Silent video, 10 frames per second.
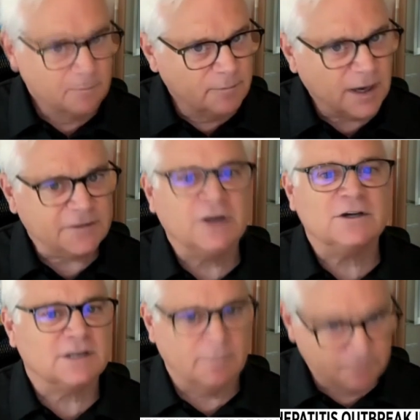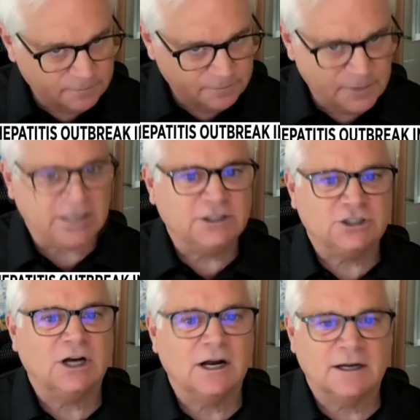But there's a big
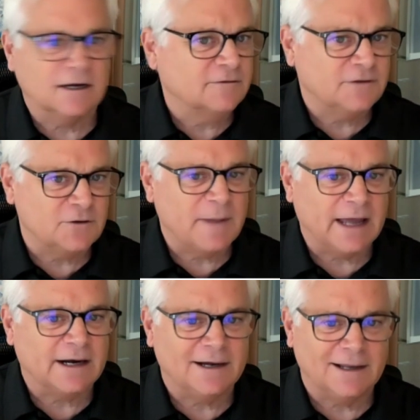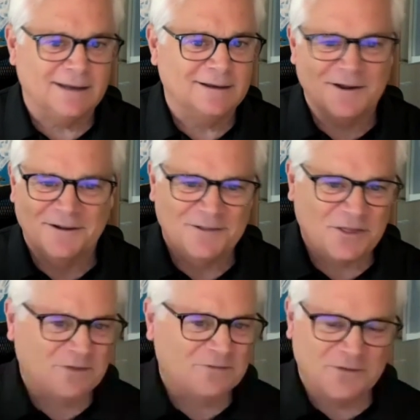chunk of humanity,
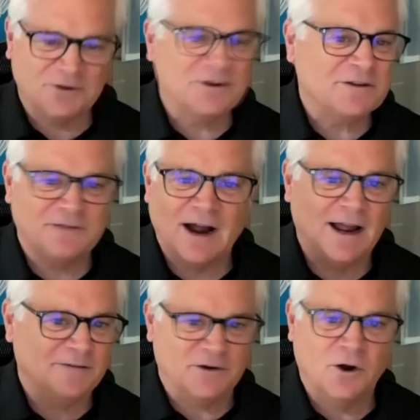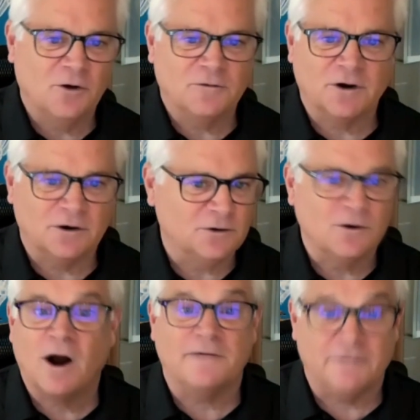35 and over, who
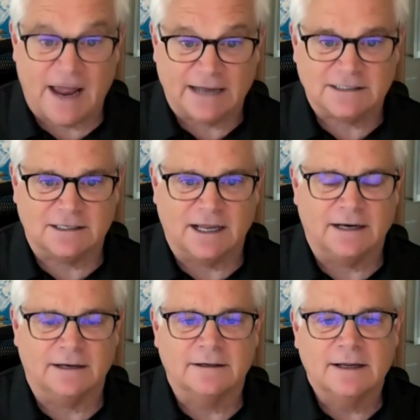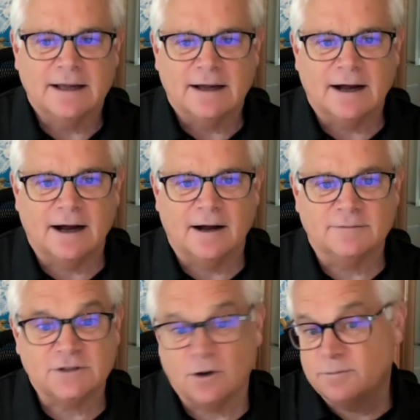aren't vaccinated. Um,
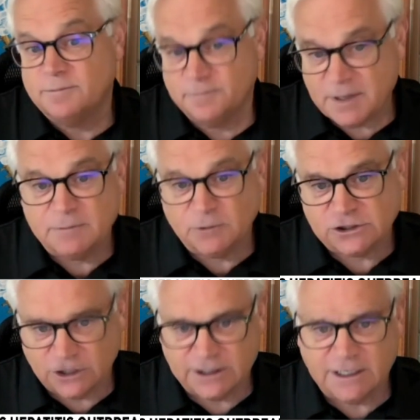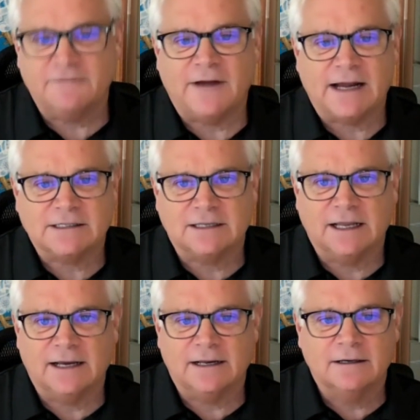so people should get
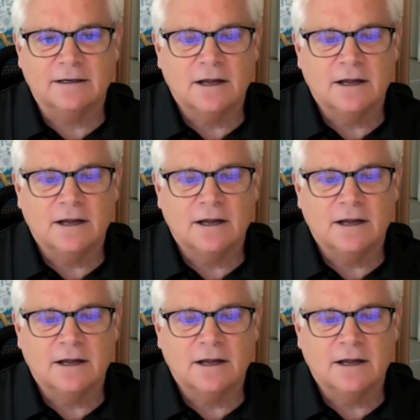vaccinated.